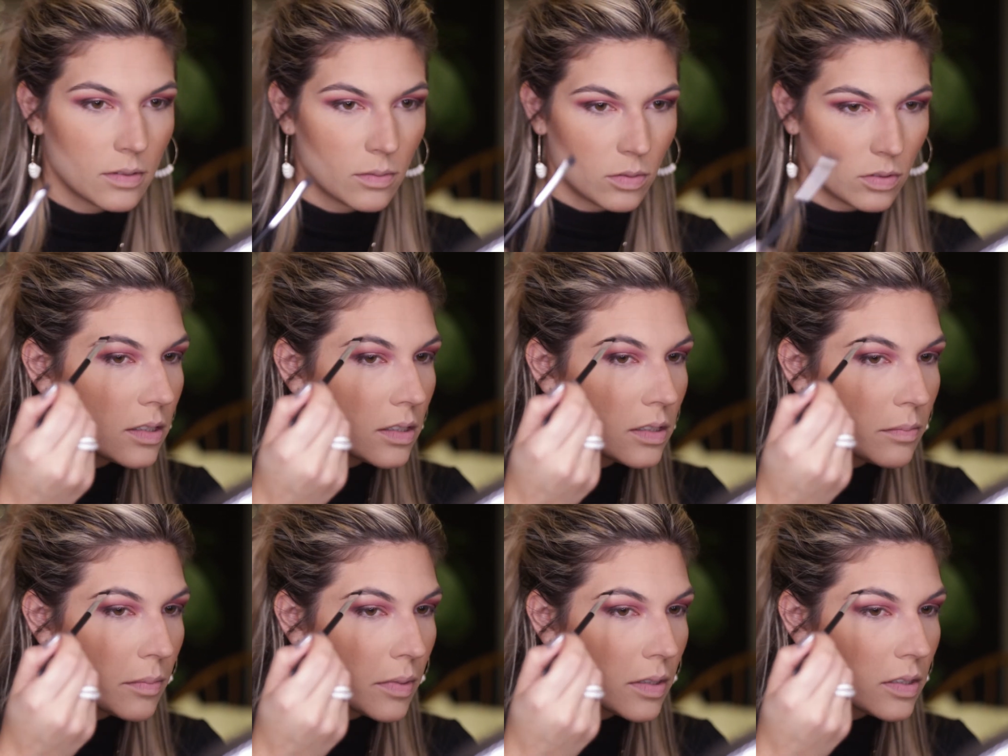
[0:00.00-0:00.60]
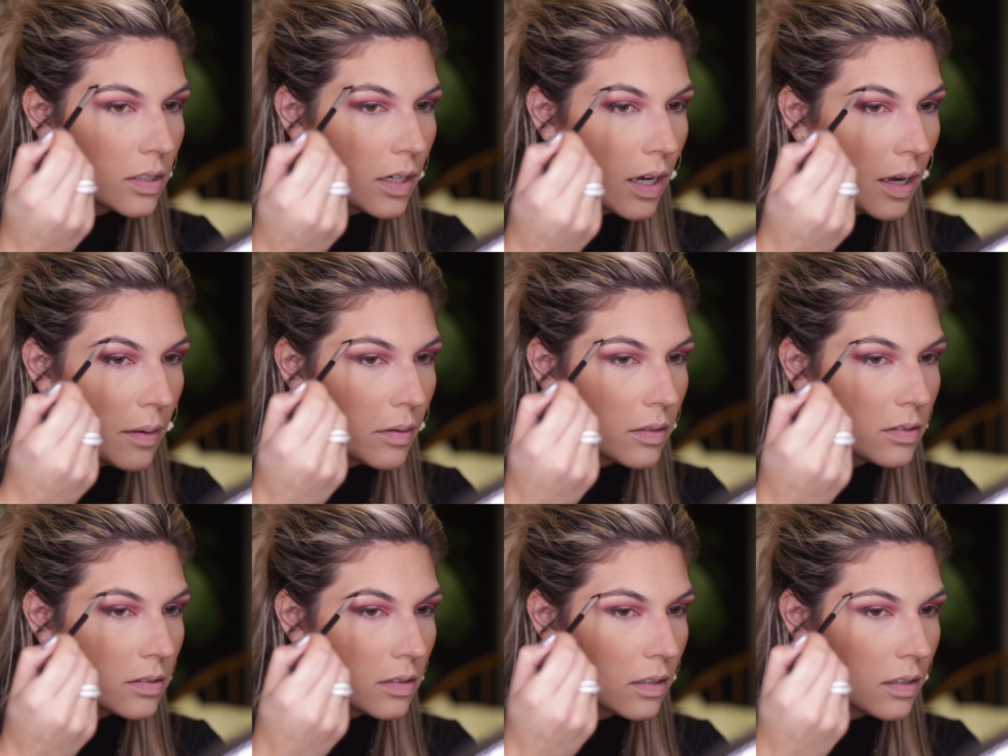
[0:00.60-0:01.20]
It just makes your
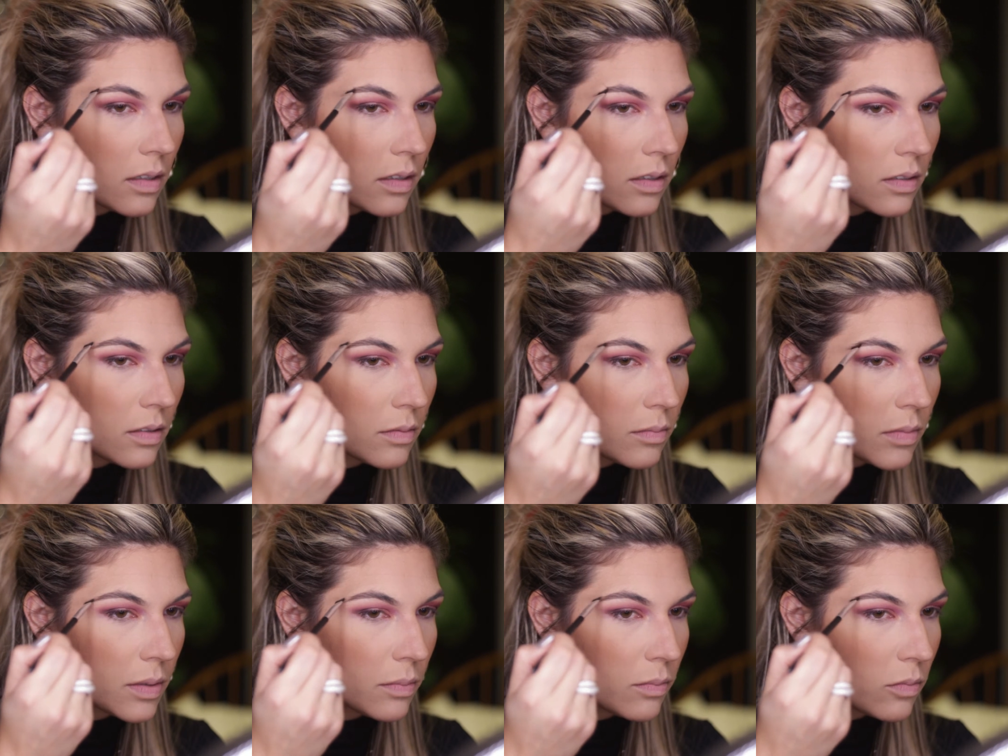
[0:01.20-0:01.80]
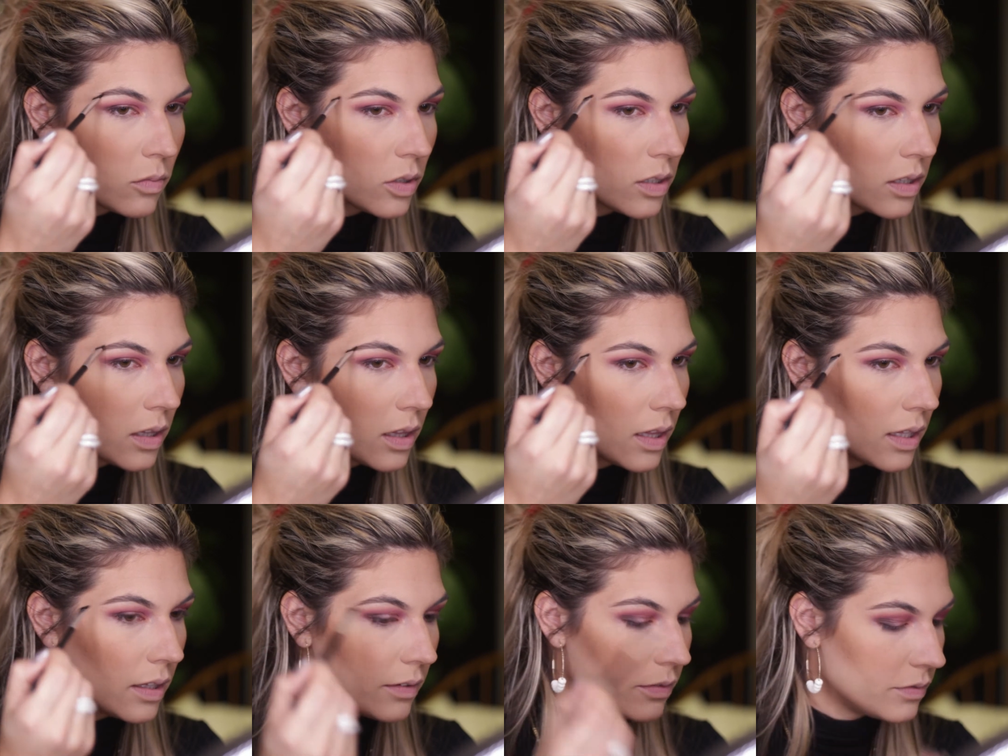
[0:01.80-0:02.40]
eyebrows look a little bit more
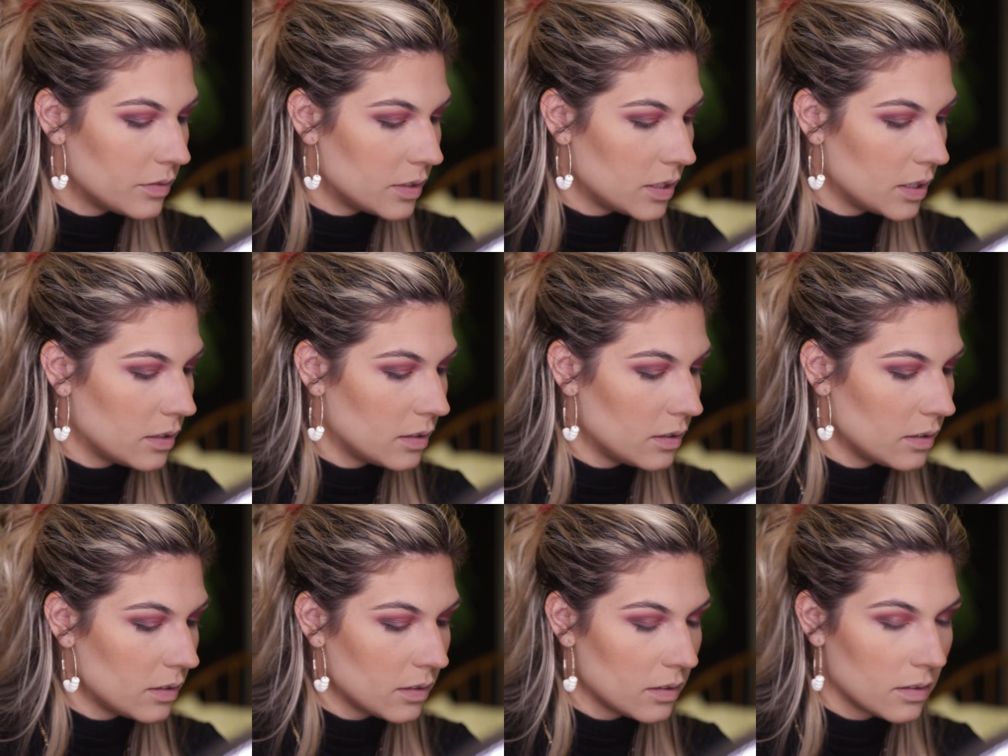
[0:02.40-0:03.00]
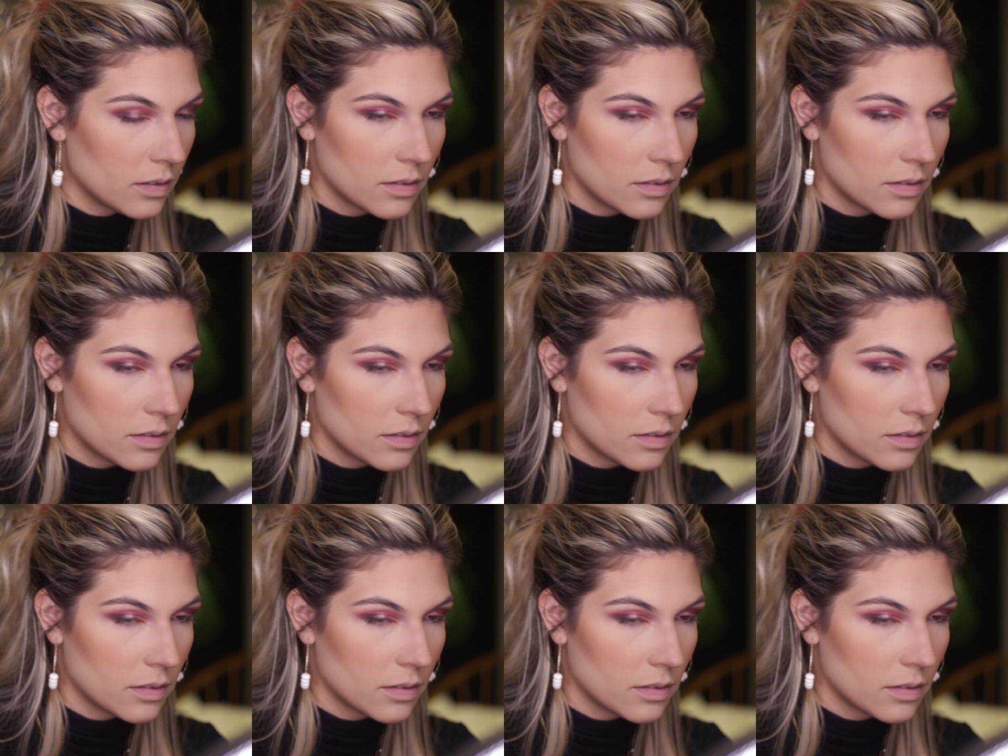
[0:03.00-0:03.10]
lifted.